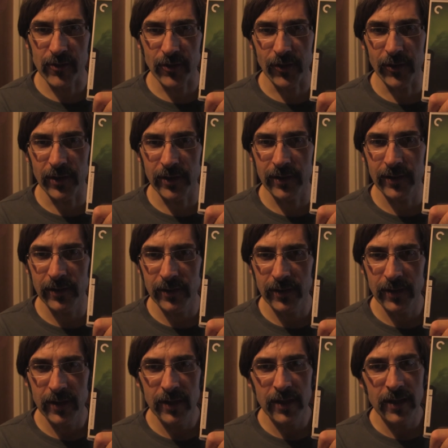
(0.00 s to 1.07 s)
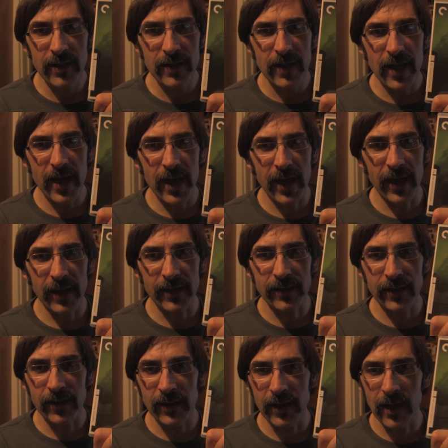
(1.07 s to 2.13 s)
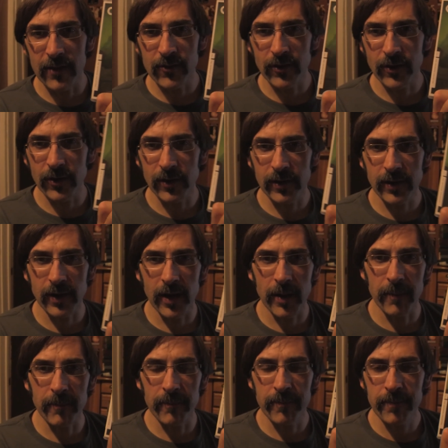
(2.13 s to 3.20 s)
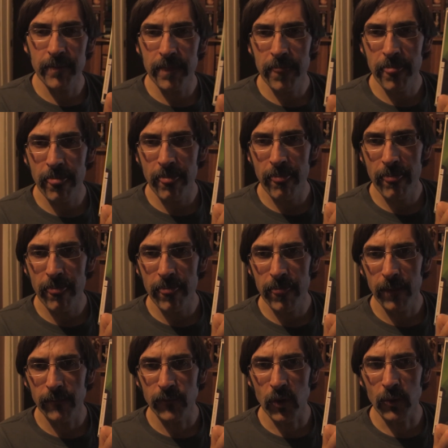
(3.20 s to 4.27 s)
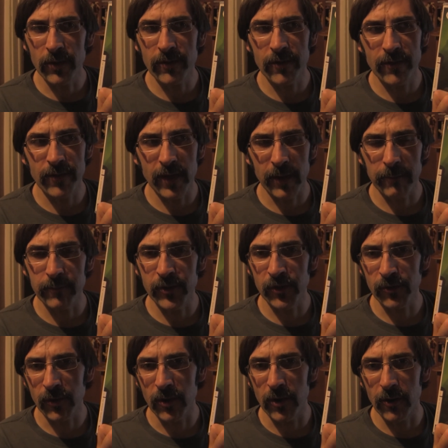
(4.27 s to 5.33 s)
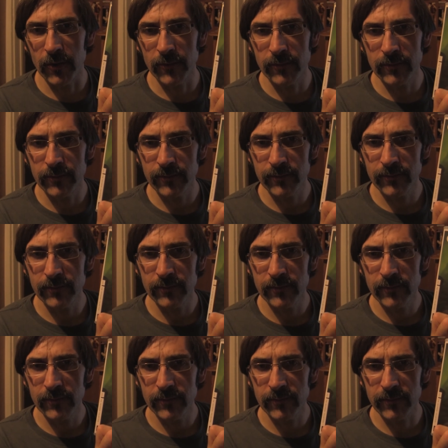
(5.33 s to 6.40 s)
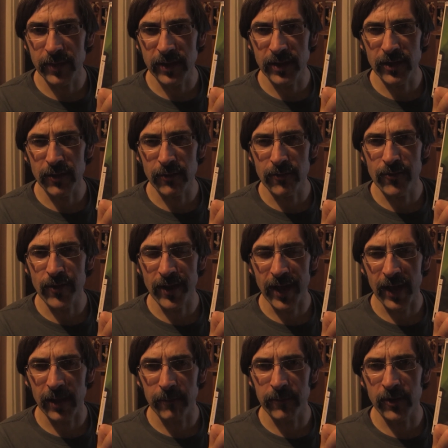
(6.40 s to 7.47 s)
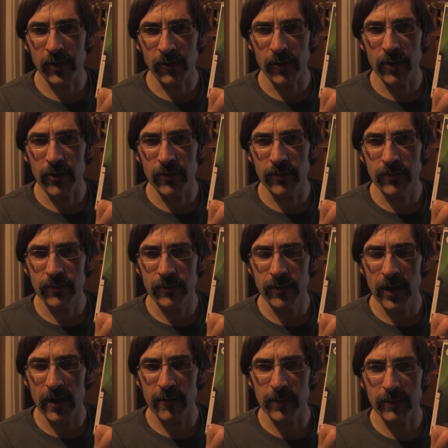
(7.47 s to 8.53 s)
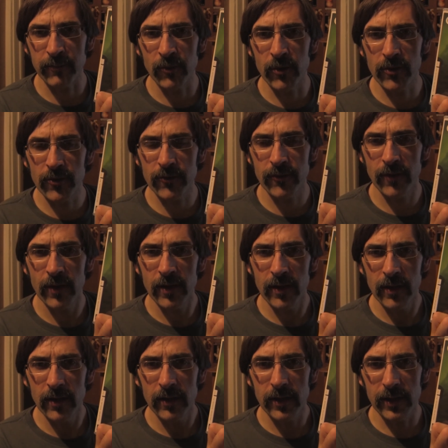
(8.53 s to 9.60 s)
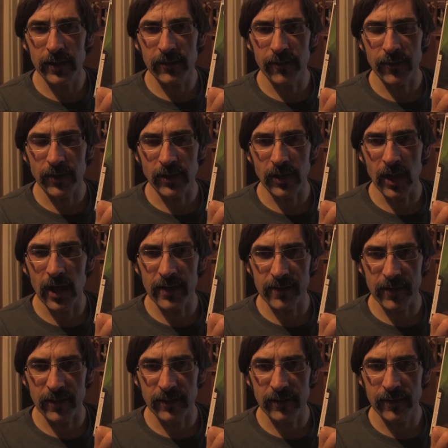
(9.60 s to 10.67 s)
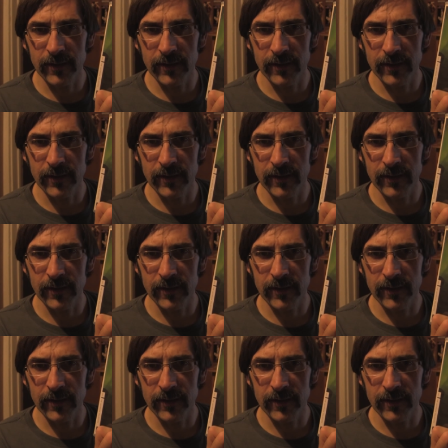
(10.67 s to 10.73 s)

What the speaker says: Cook. And Elijah Cook notices that a bureau, big, huge, gigantic bureau, has been pushed into the closet.